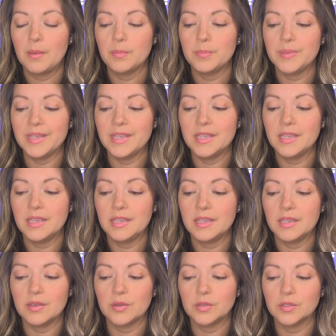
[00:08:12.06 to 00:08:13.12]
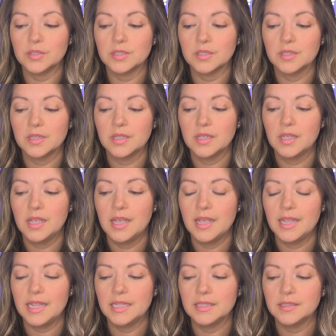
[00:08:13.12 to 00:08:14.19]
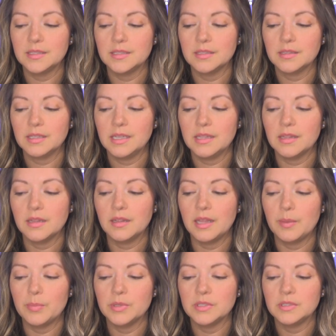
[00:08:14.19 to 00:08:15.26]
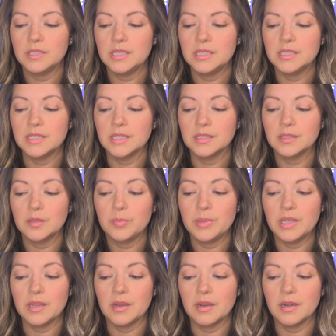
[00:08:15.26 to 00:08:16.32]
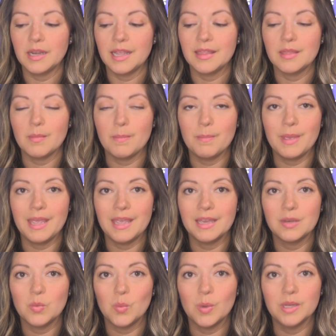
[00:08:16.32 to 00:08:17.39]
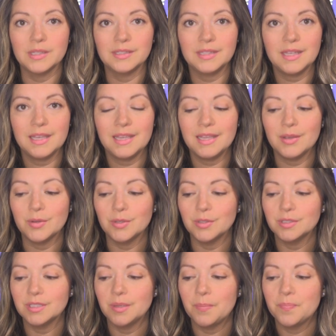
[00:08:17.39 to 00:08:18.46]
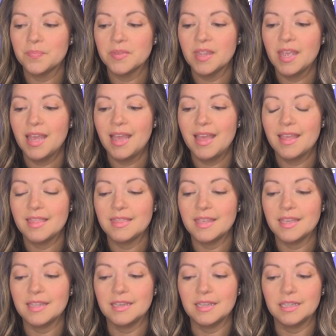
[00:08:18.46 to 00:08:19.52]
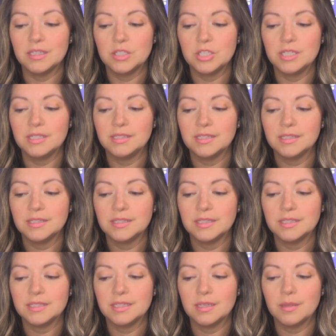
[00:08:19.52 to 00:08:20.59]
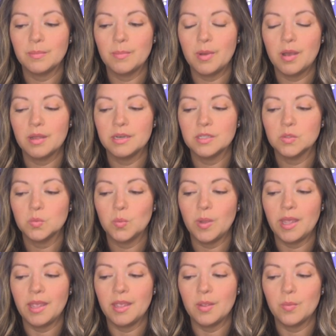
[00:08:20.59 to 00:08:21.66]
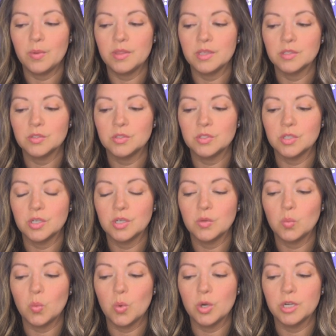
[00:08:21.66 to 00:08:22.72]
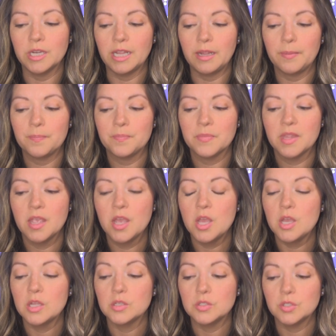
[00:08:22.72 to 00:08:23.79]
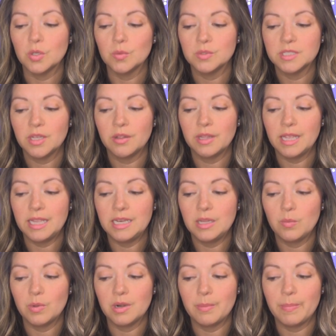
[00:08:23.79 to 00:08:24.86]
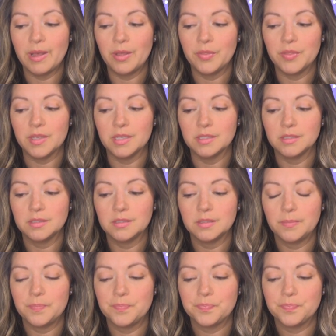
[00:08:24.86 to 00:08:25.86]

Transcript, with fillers: Be healed. Instantly, the leprosy disappeared and the man was healed. Then Jesus sent him on his way with a stern warning Don't tell anyone about this.